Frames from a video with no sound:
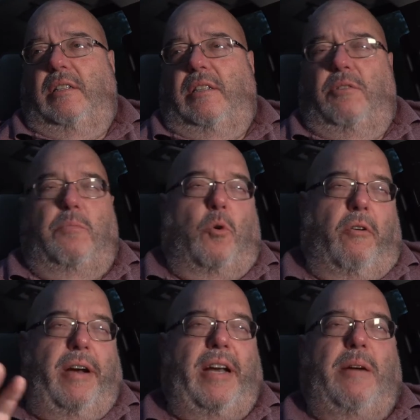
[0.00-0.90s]
There were
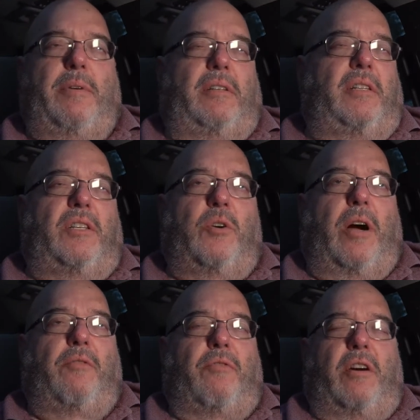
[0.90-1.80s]
more in there, but the two
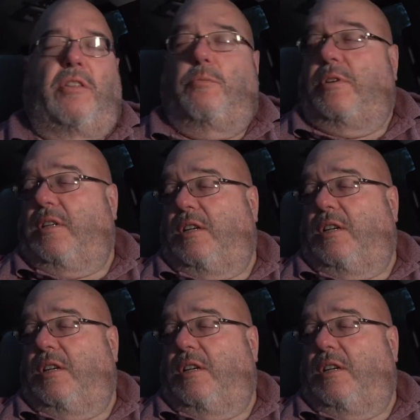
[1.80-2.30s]
out front are the ones